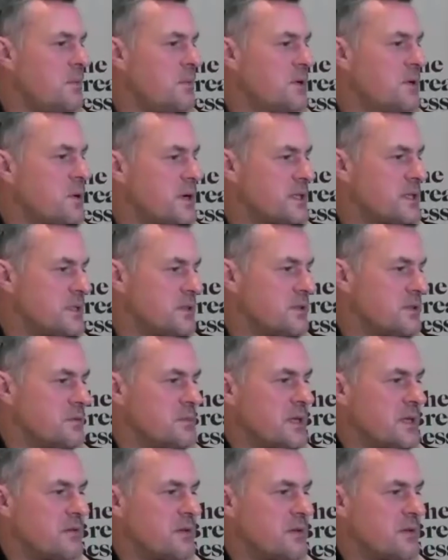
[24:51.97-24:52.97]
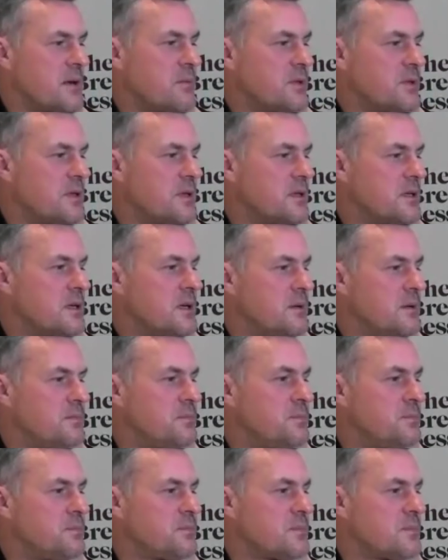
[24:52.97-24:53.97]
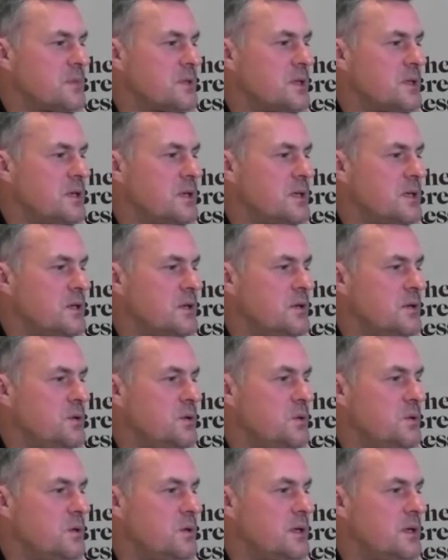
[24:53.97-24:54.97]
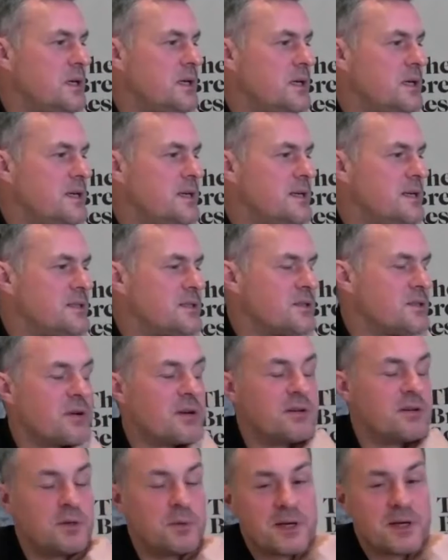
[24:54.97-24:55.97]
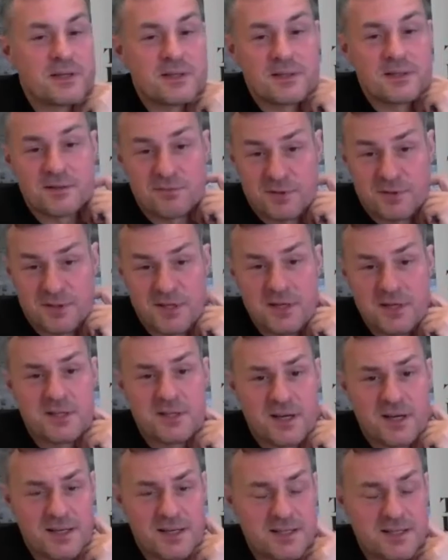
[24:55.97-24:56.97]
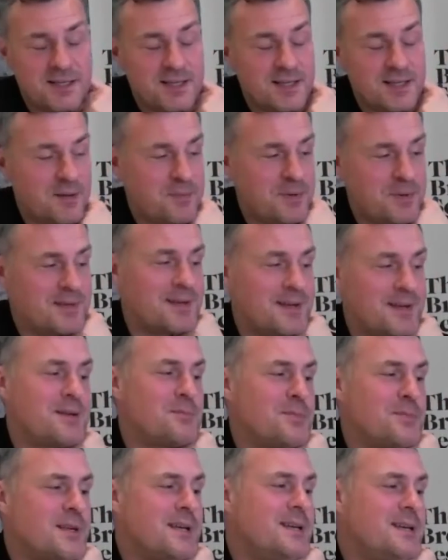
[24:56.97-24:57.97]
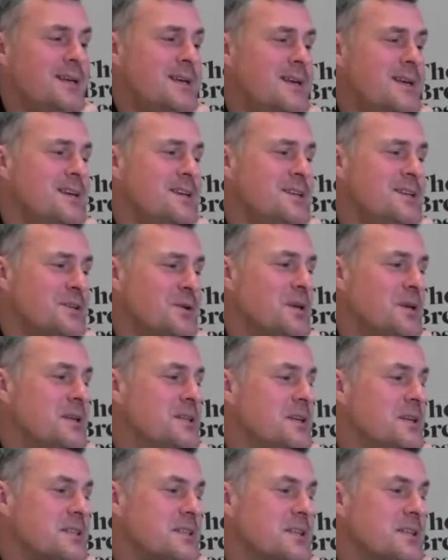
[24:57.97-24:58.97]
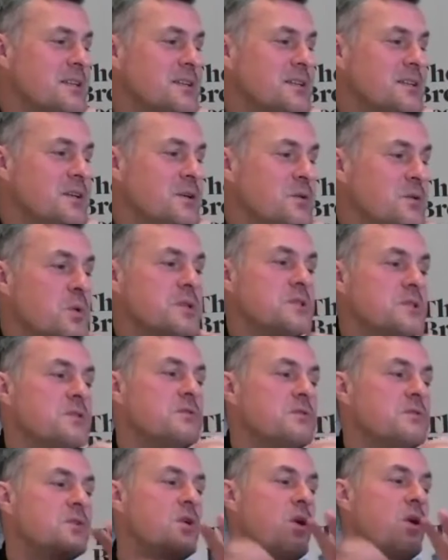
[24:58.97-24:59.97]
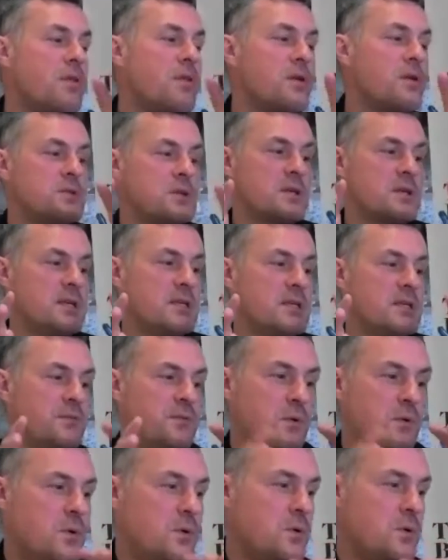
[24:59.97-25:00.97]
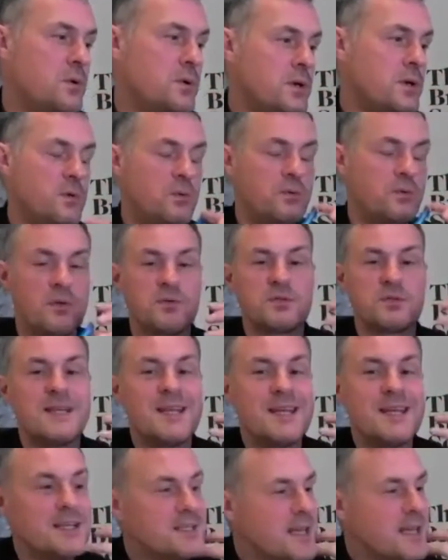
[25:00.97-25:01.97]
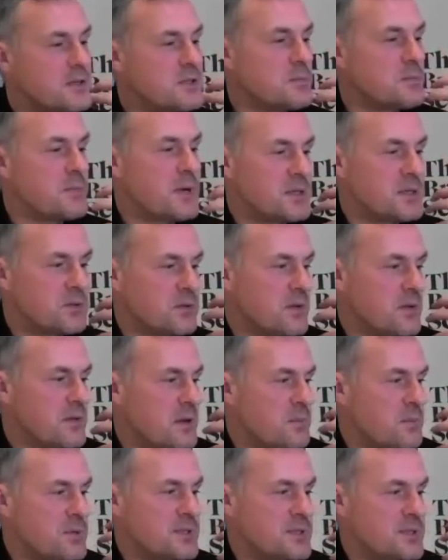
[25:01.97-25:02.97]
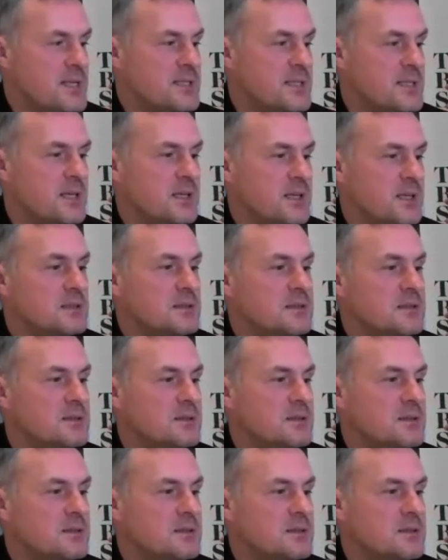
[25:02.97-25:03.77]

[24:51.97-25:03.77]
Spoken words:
couple of questions from David Hamill, who is a great UX researcher actually up in Edinburgh here. So he's asking, once you've got those ideas for, those needs, how do you make sure that they're presenting